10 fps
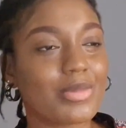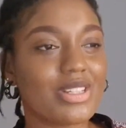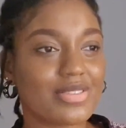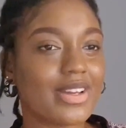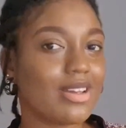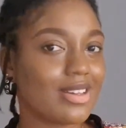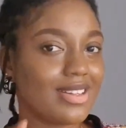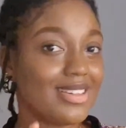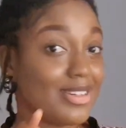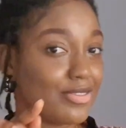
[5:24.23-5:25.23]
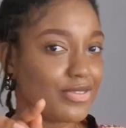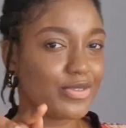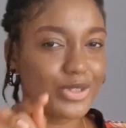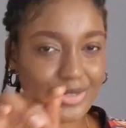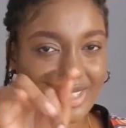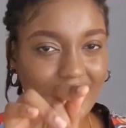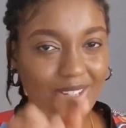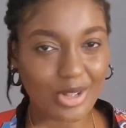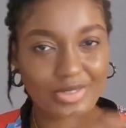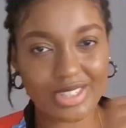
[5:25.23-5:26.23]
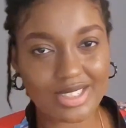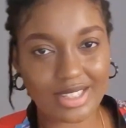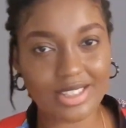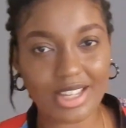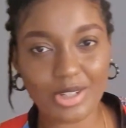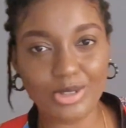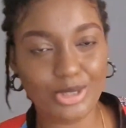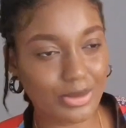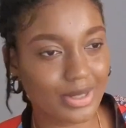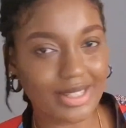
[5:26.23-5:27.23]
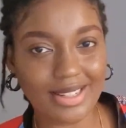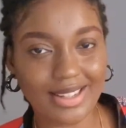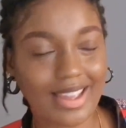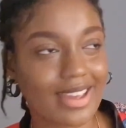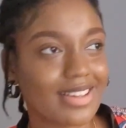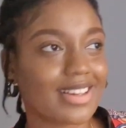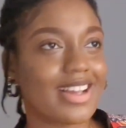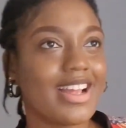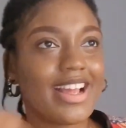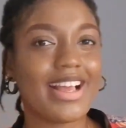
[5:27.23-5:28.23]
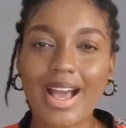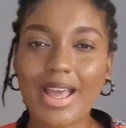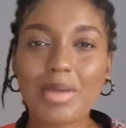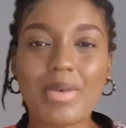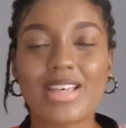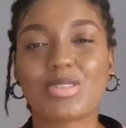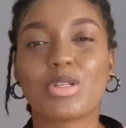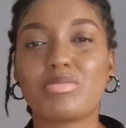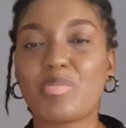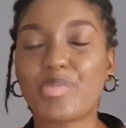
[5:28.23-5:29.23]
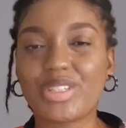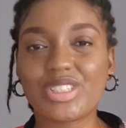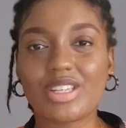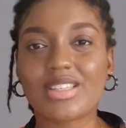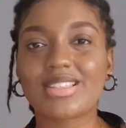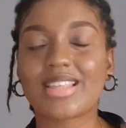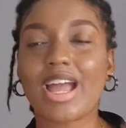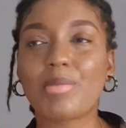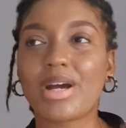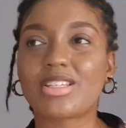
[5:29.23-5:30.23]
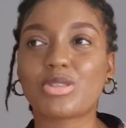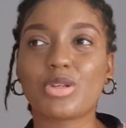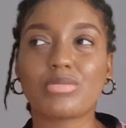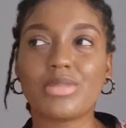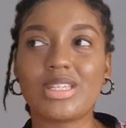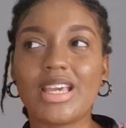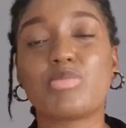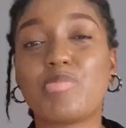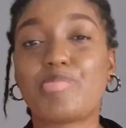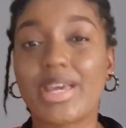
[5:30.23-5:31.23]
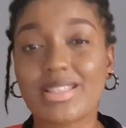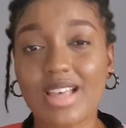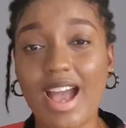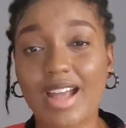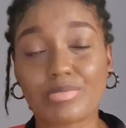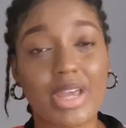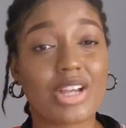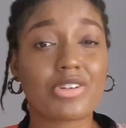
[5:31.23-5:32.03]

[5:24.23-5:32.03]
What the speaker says: I'm going to find out if you really love this thing that you're doing. Like, time has taught me patience. Time has taught me to be better at my